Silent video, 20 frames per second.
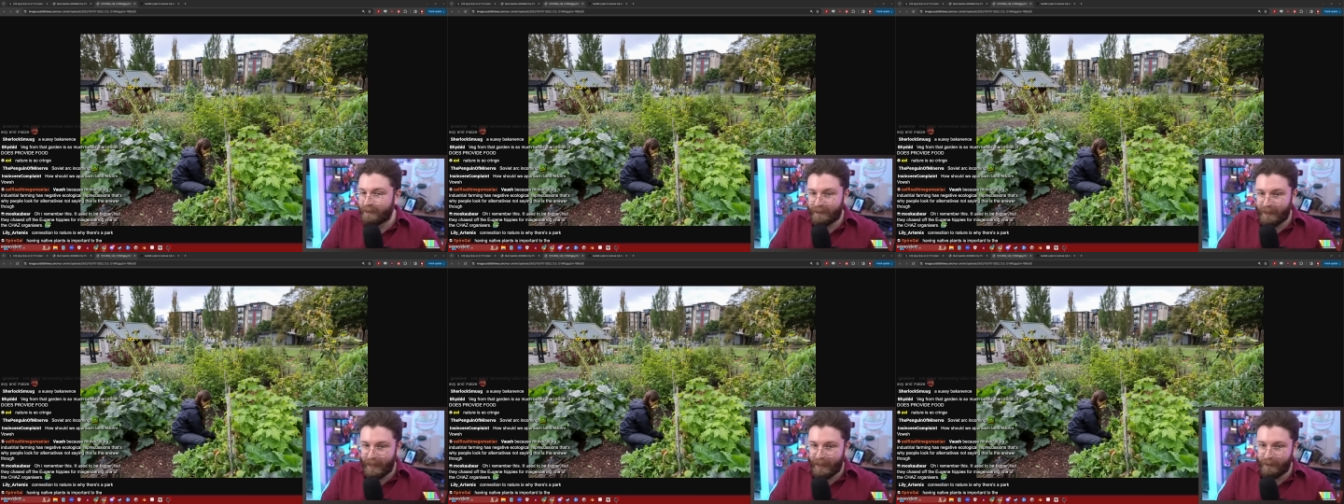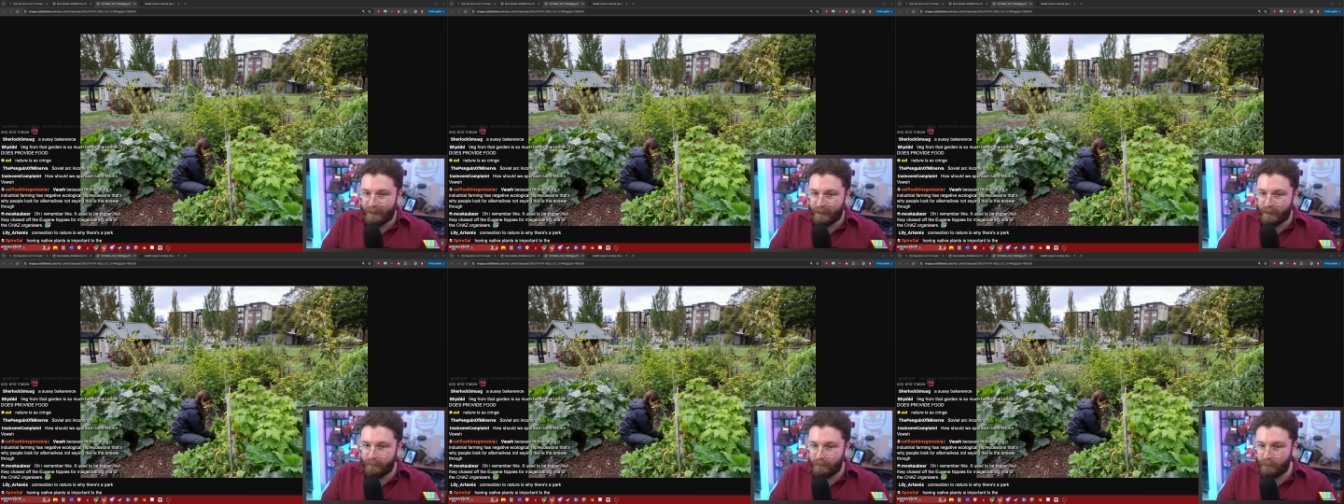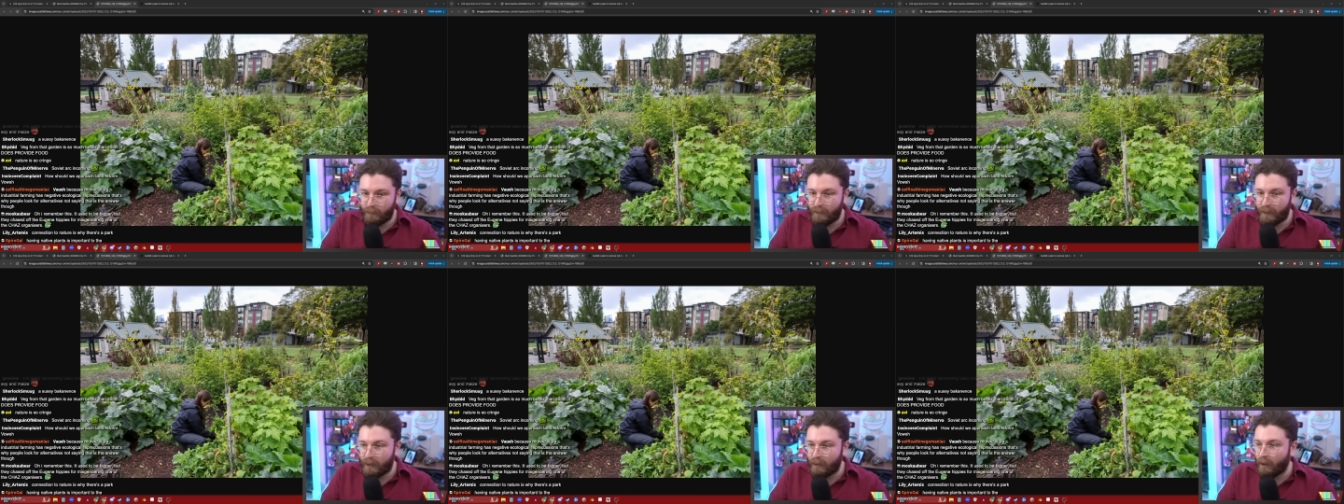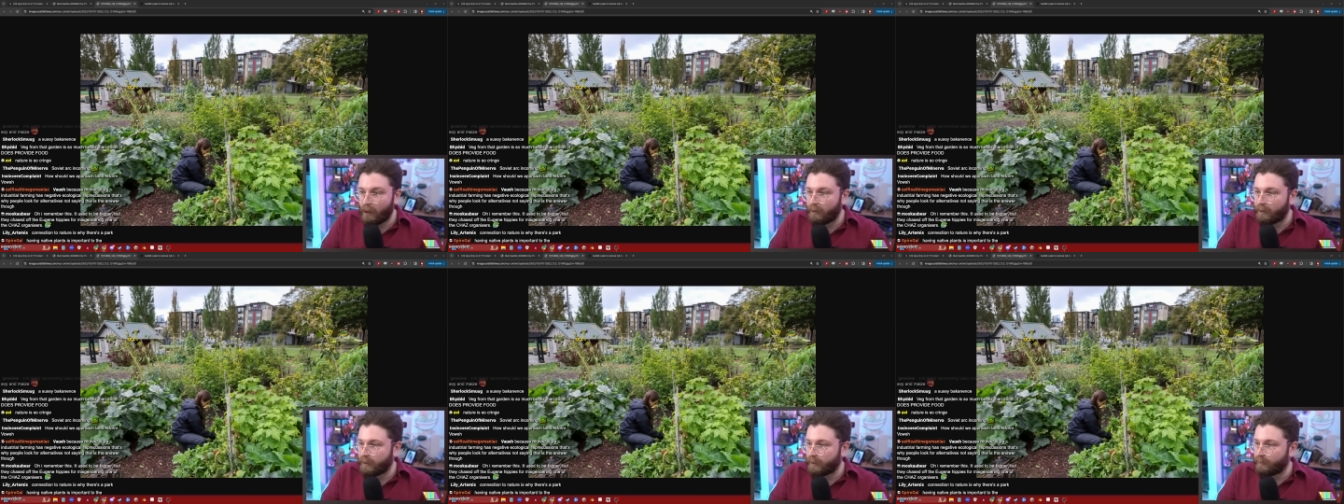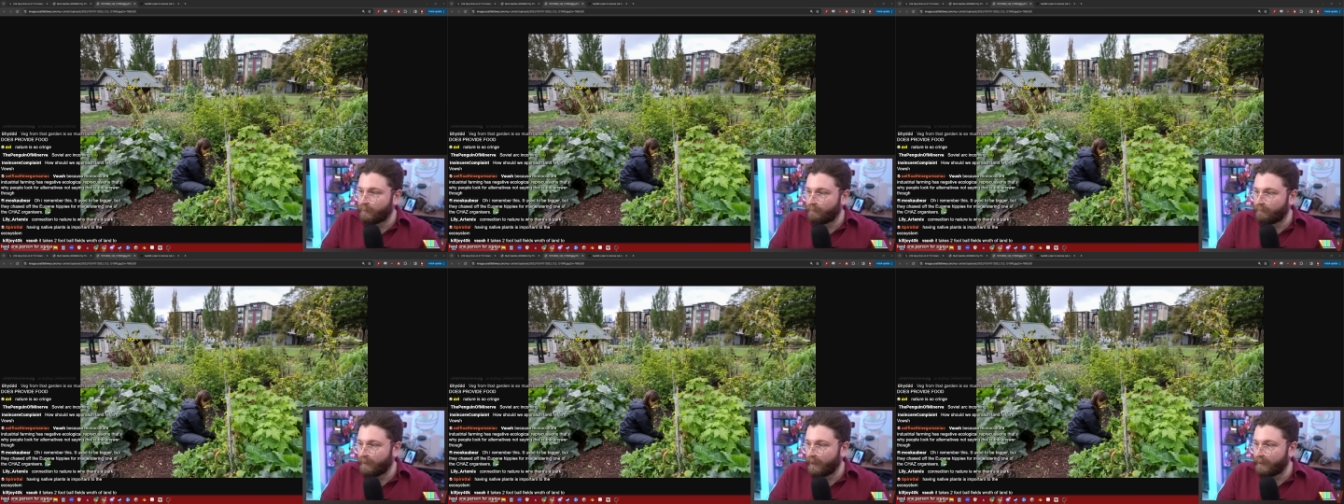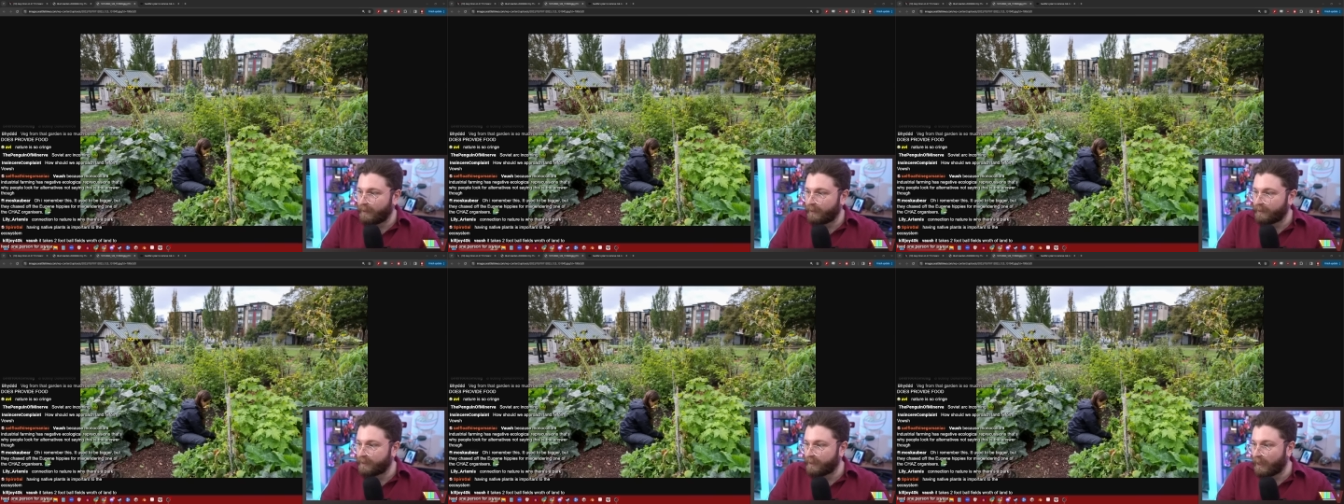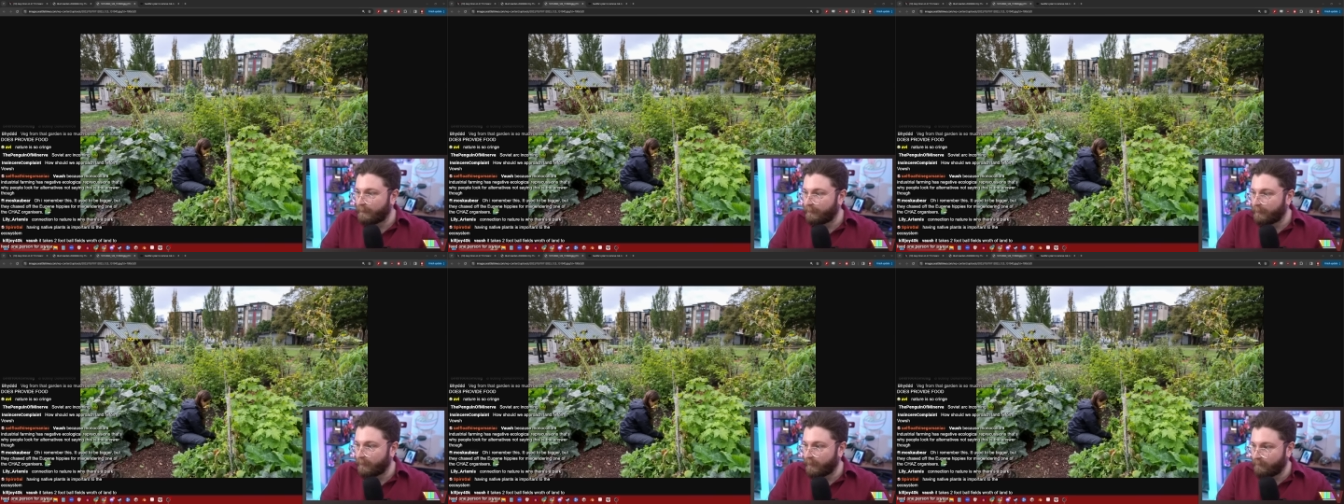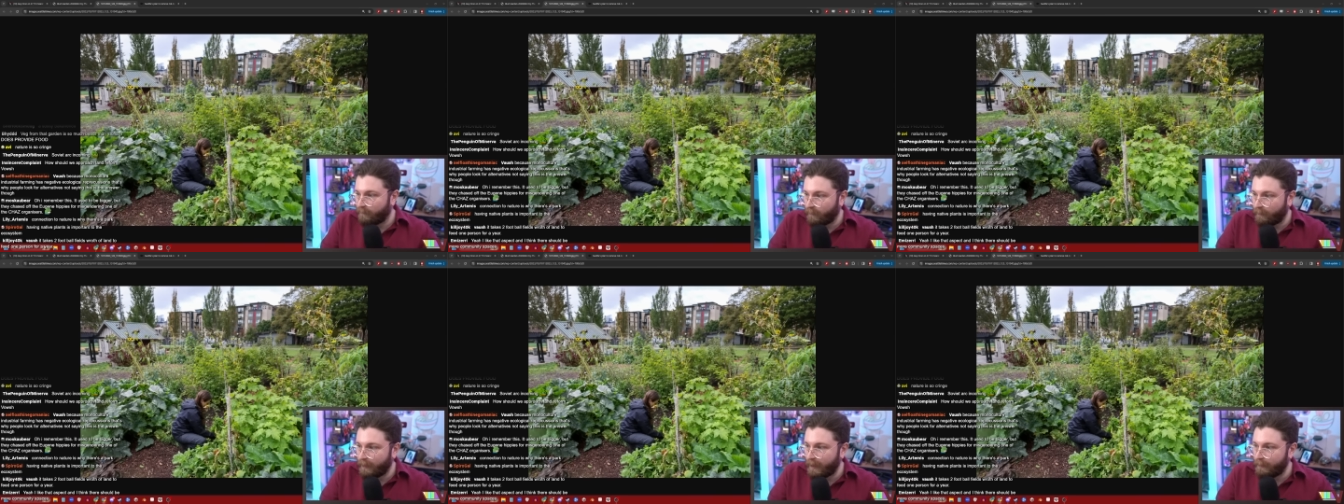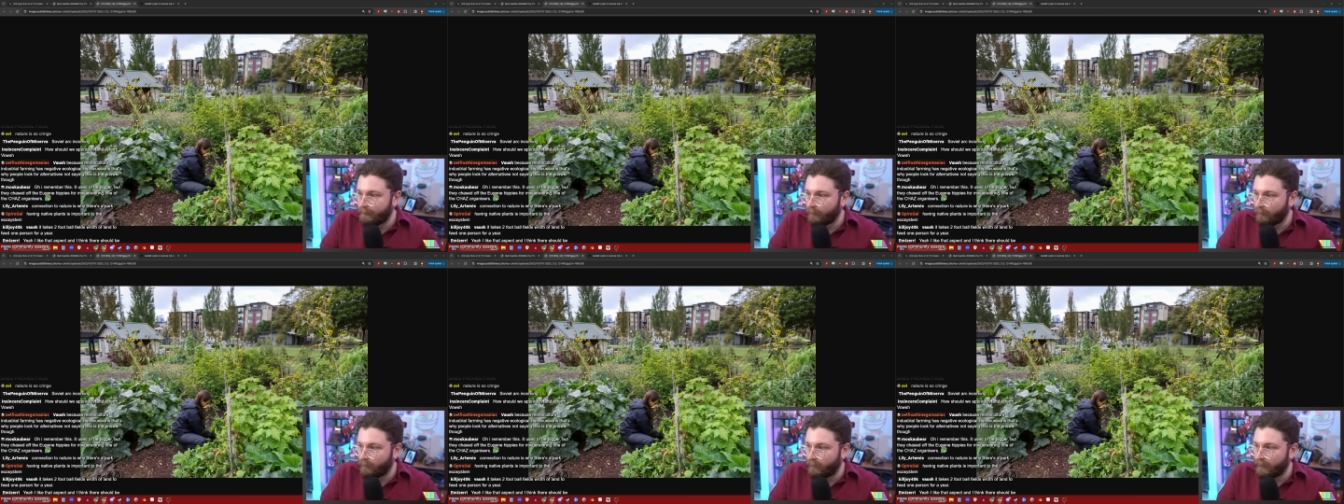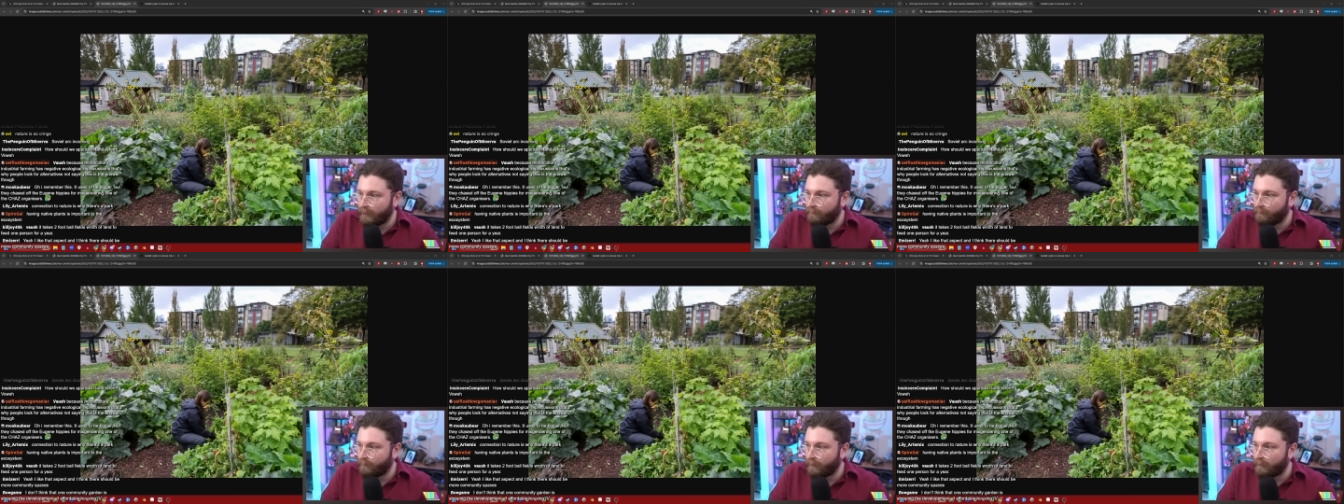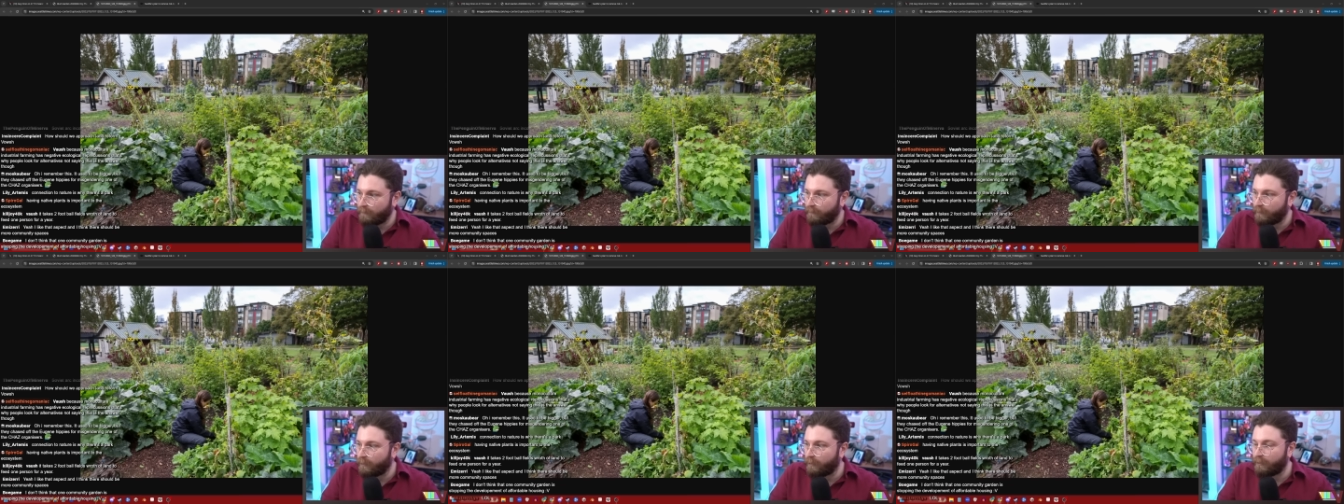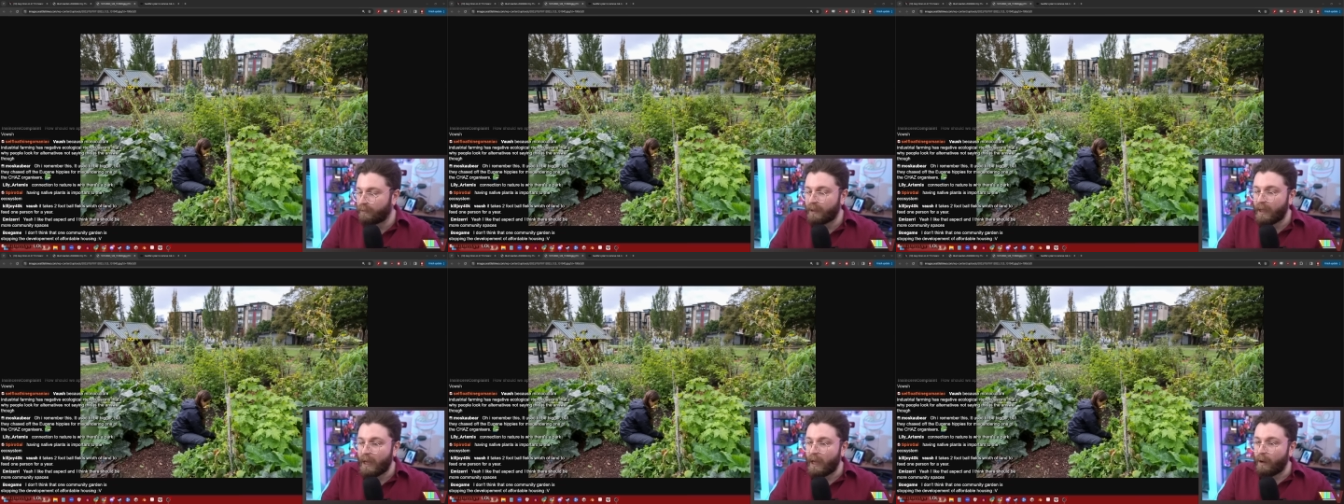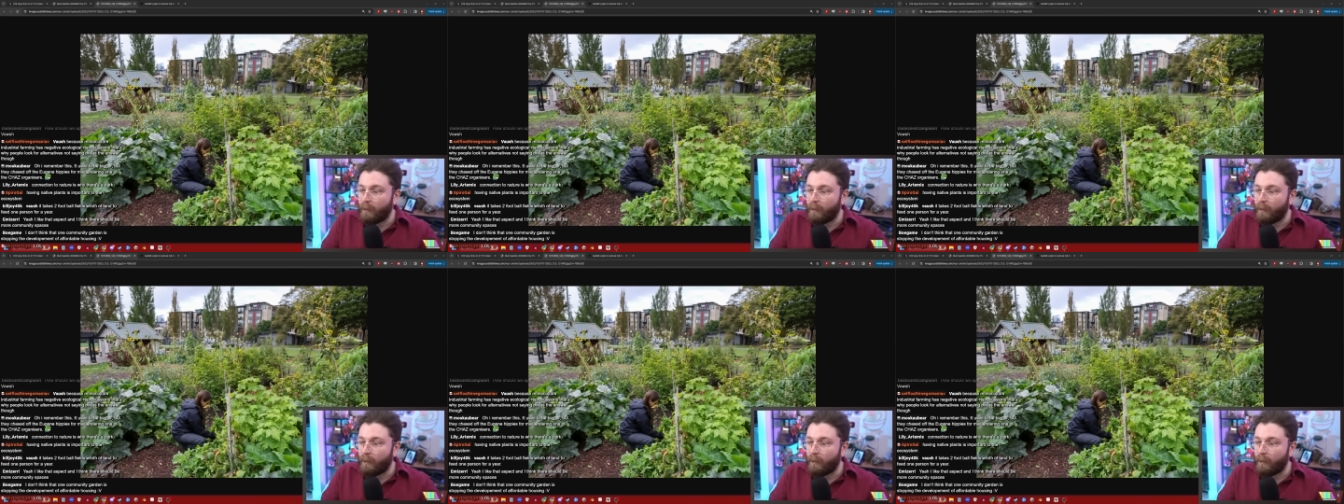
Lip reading: that community gardens provide a supplement for people who need free food,